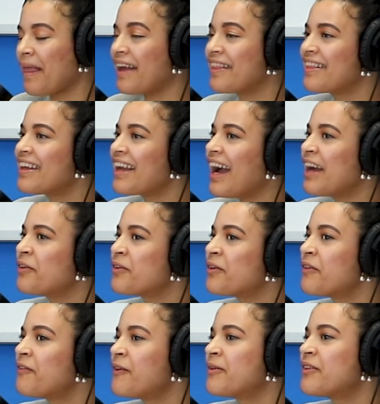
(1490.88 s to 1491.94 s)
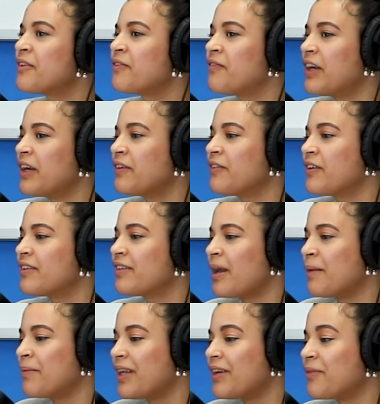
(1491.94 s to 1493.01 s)
I don't know if it was the very first
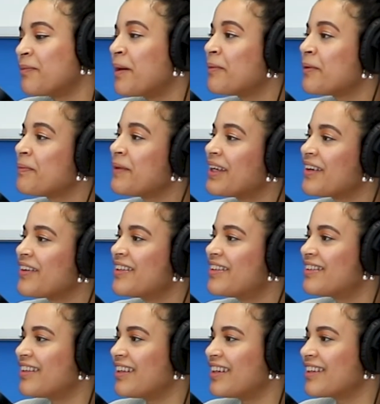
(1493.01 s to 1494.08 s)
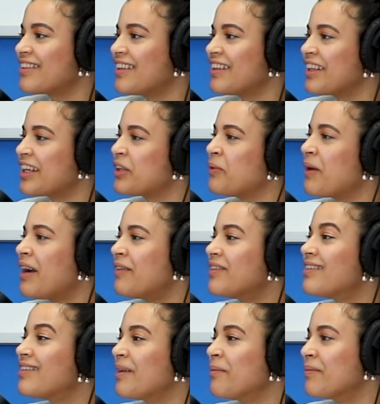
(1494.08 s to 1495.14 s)
time, but I remember being grade 6 and like you have
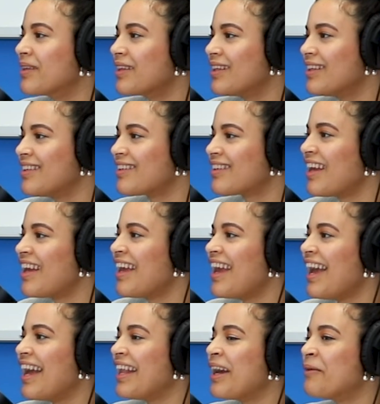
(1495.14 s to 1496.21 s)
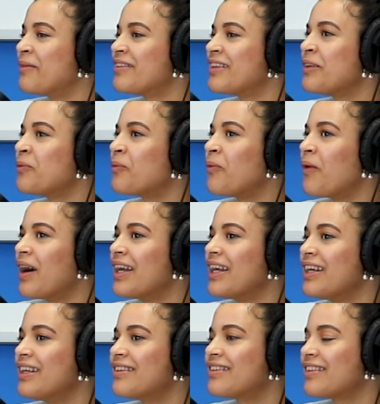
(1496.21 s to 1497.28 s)
assemblies and I was in
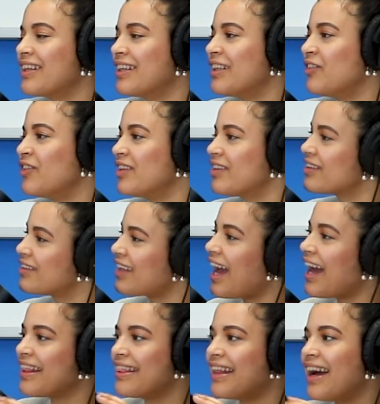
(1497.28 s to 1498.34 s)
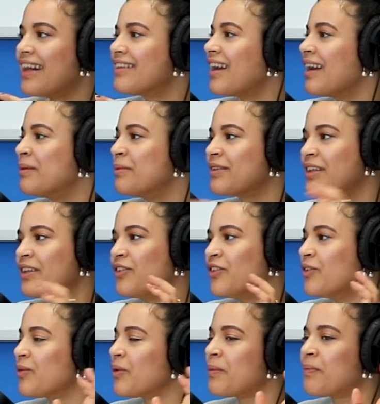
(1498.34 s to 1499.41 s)
white skinny jeans because at that time skinny
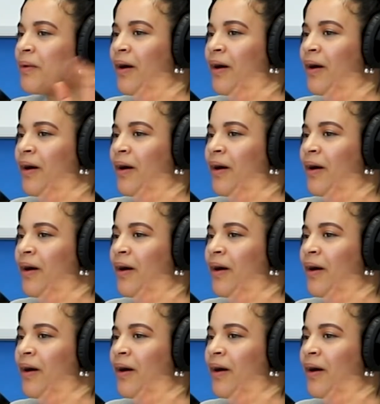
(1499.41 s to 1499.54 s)
jeans were